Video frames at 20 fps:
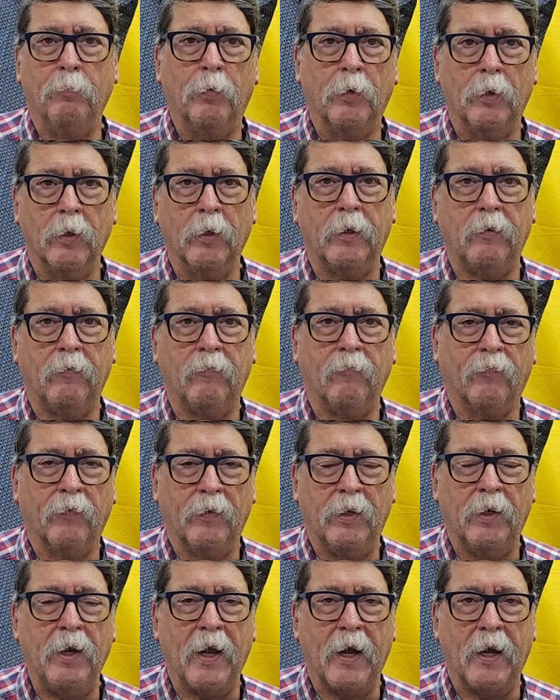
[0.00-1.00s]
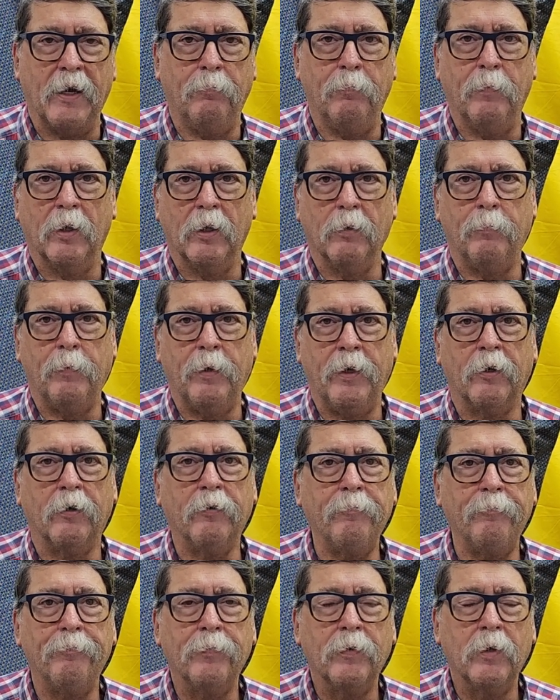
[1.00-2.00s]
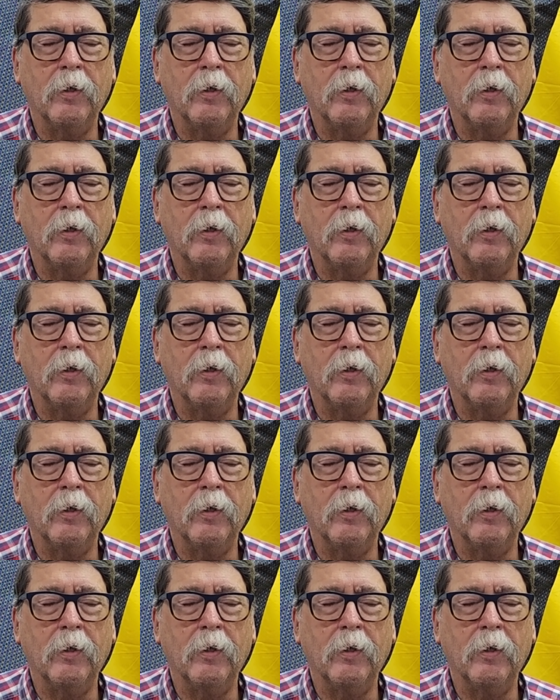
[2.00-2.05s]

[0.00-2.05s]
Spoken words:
Bullet for the 9 millimeter.